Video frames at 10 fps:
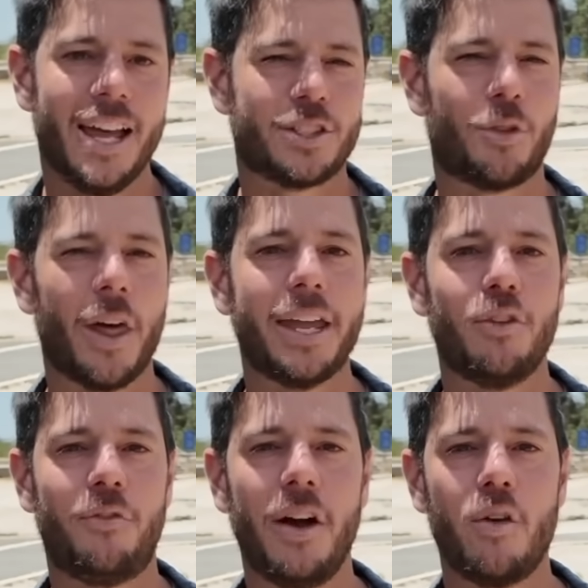So thank
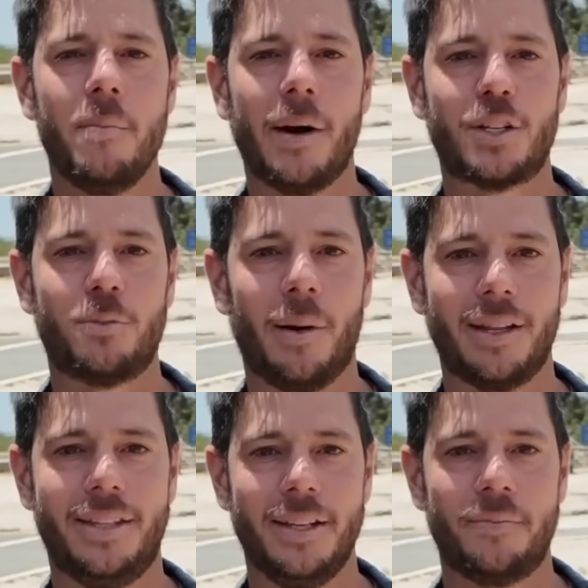you very much,
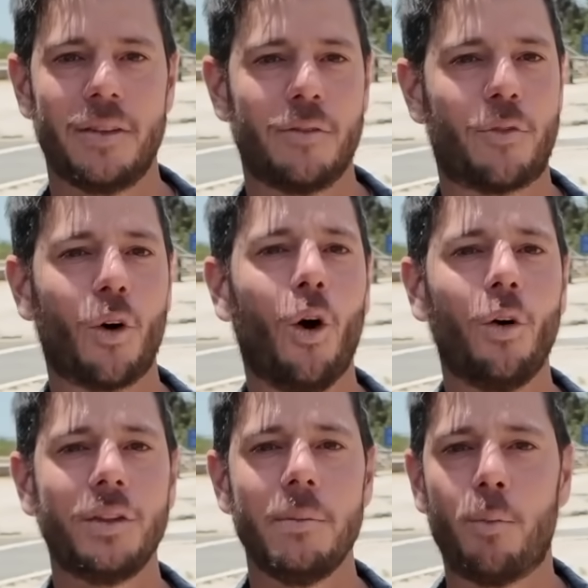Mati, for
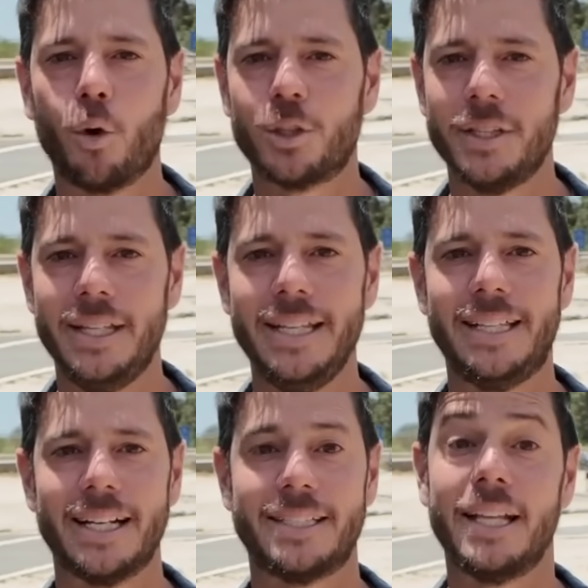all the important
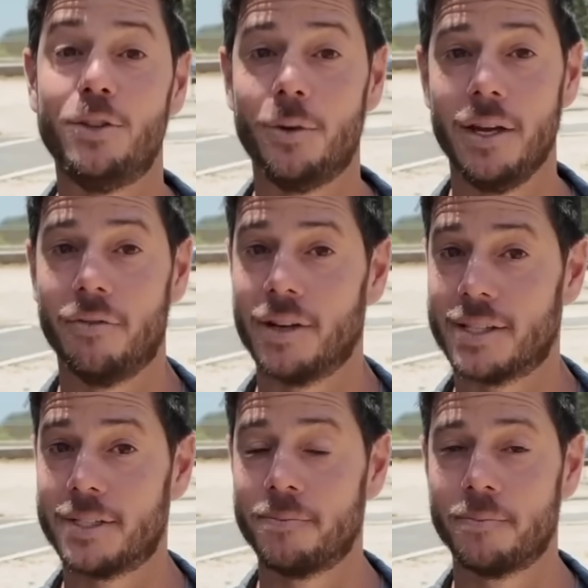details that you give
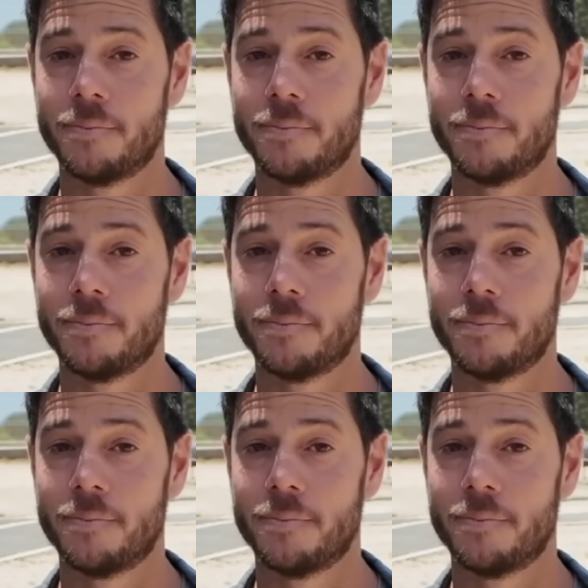us.